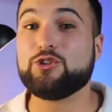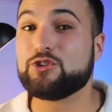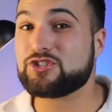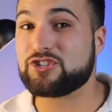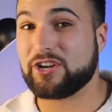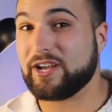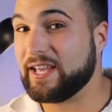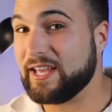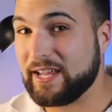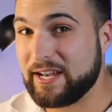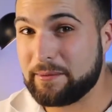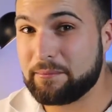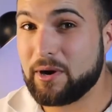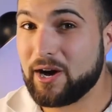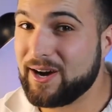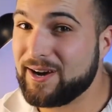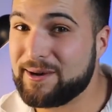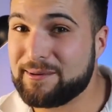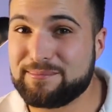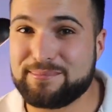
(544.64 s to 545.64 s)
You should hit him
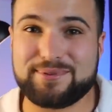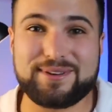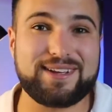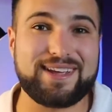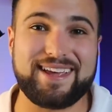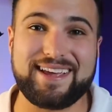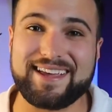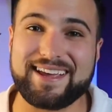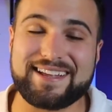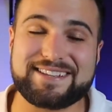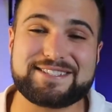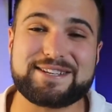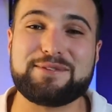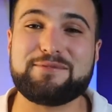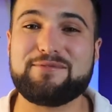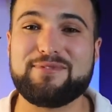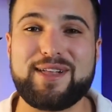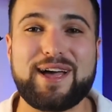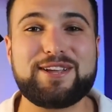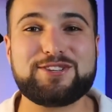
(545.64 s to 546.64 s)
up and get
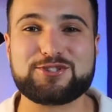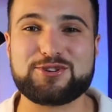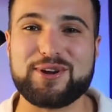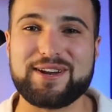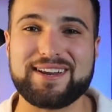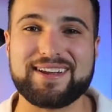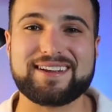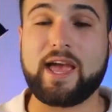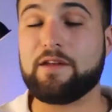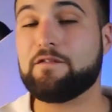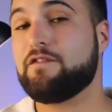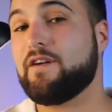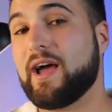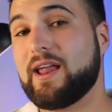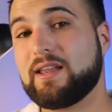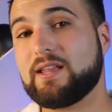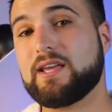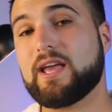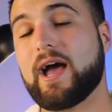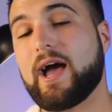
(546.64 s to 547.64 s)
some flight training. And
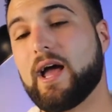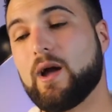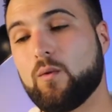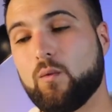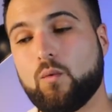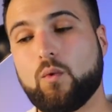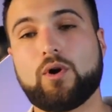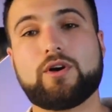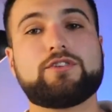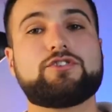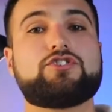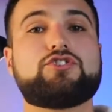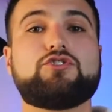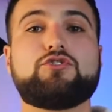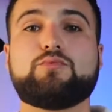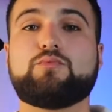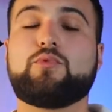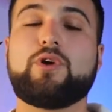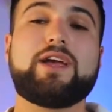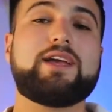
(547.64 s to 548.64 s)
finally, I want
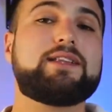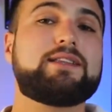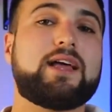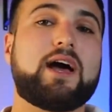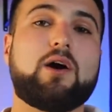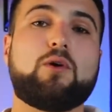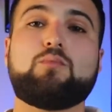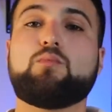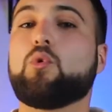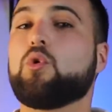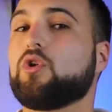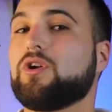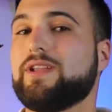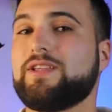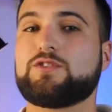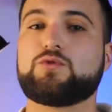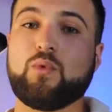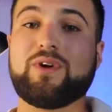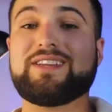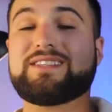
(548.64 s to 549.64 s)
to break down more or
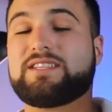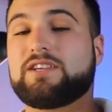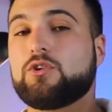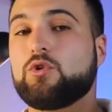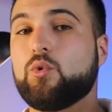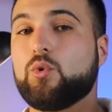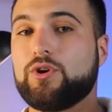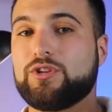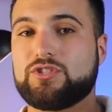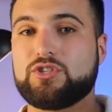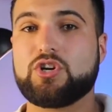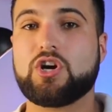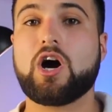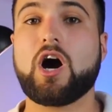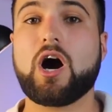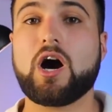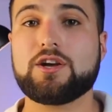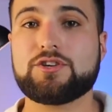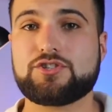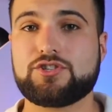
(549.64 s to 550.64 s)
less what is it going to
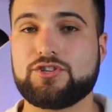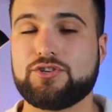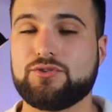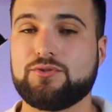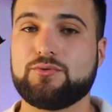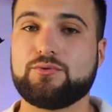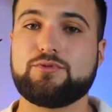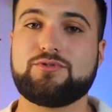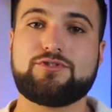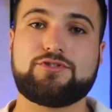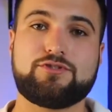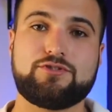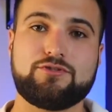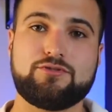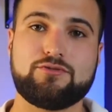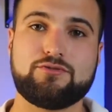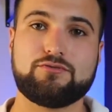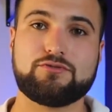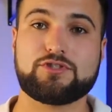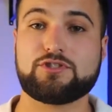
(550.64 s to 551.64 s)
cost you
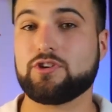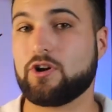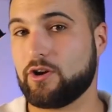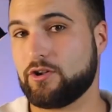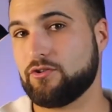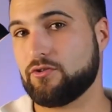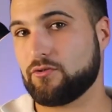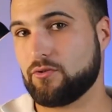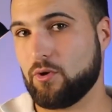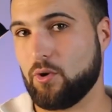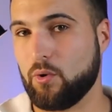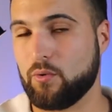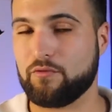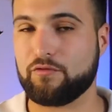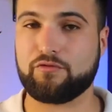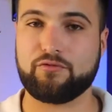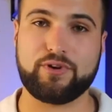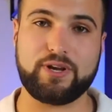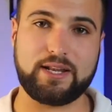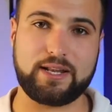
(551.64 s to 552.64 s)
to start your own
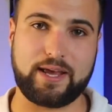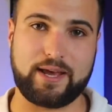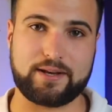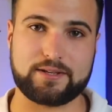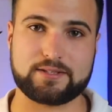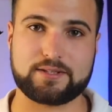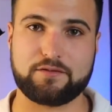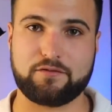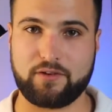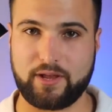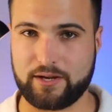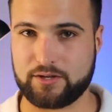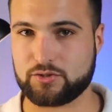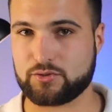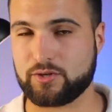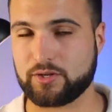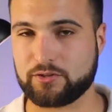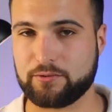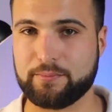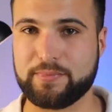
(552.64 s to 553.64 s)
freelance flight
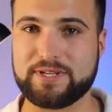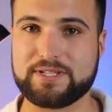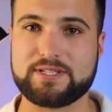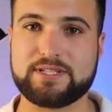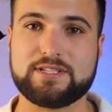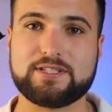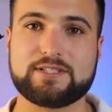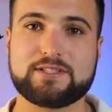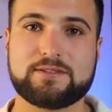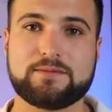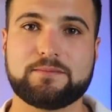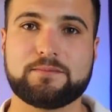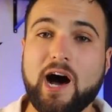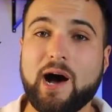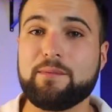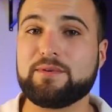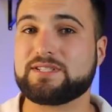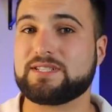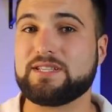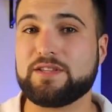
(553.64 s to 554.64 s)
instructor business.
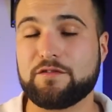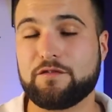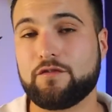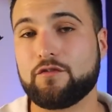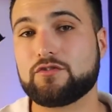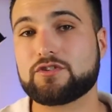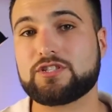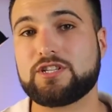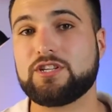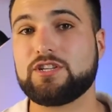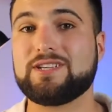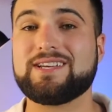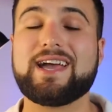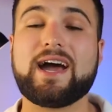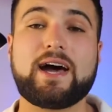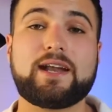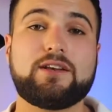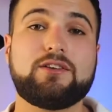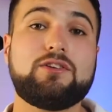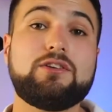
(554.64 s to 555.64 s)
Obviously, the first thing you
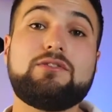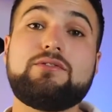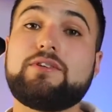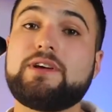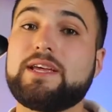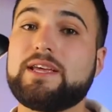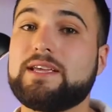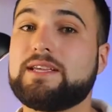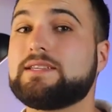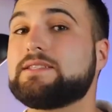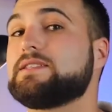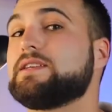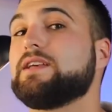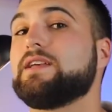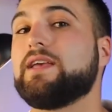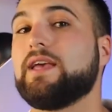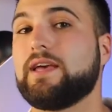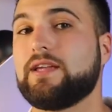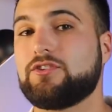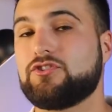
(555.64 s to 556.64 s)
got to do is
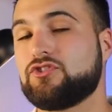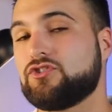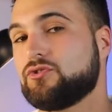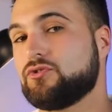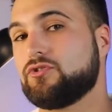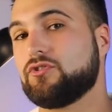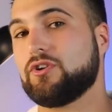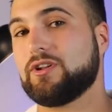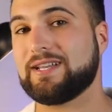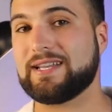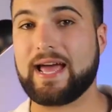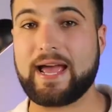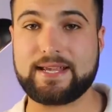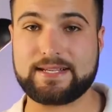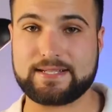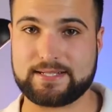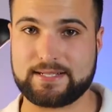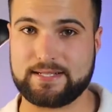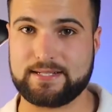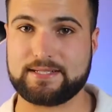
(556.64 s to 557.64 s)
get your
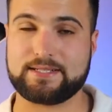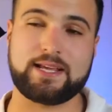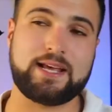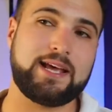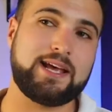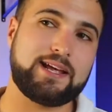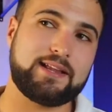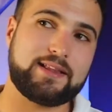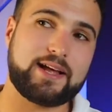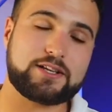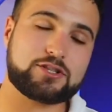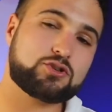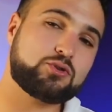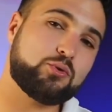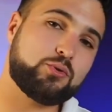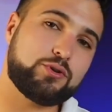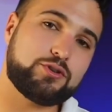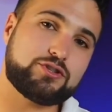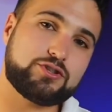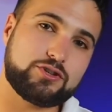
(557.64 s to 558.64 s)
license. That's
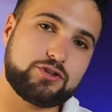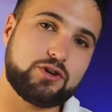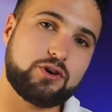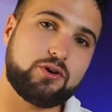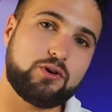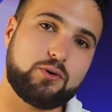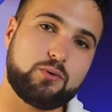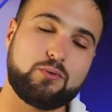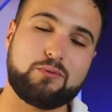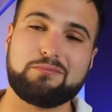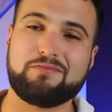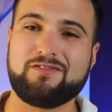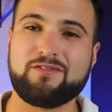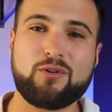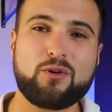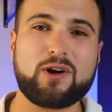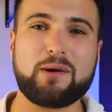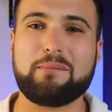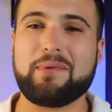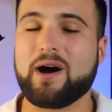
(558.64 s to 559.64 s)
going to go
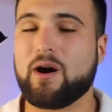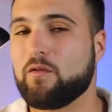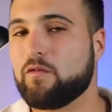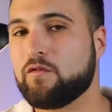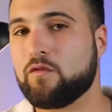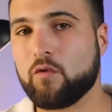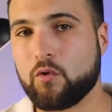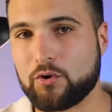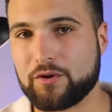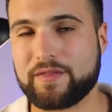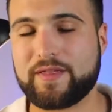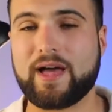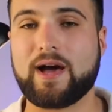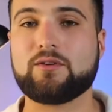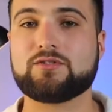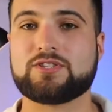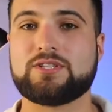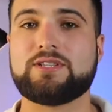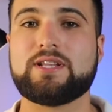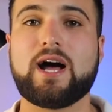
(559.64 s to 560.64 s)
for about
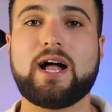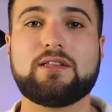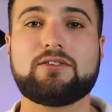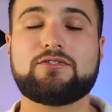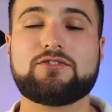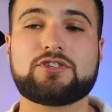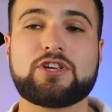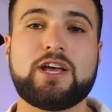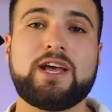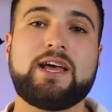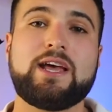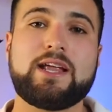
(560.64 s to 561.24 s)
$4,000.